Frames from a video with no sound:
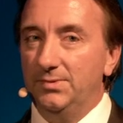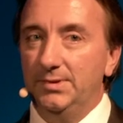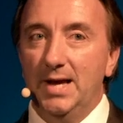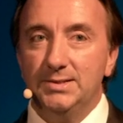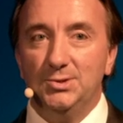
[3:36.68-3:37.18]

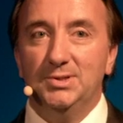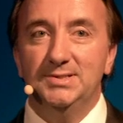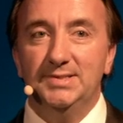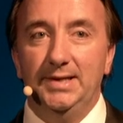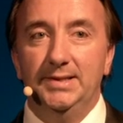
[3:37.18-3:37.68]
as you can
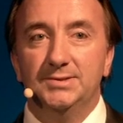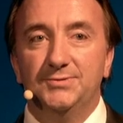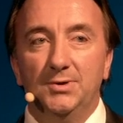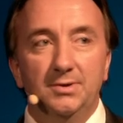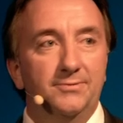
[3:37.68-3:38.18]
see, it's
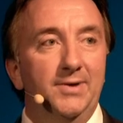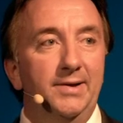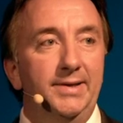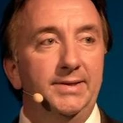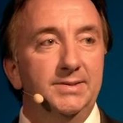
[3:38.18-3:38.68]
full of
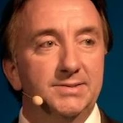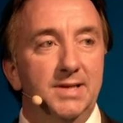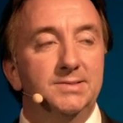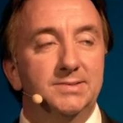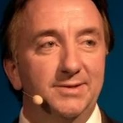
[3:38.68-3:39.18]
very
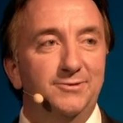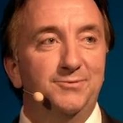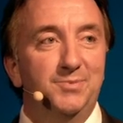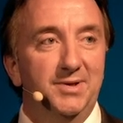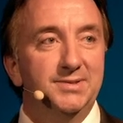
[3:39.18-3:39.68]
sensitive
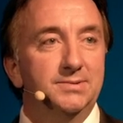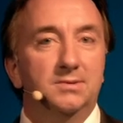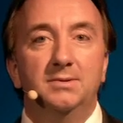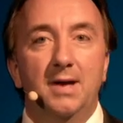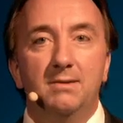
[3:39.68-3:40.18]

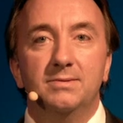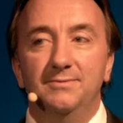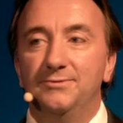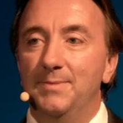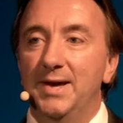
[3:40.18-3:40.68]
personal health
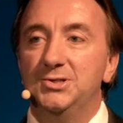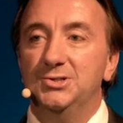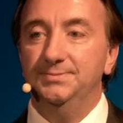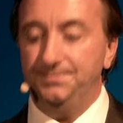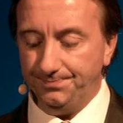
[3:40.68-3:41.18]
information.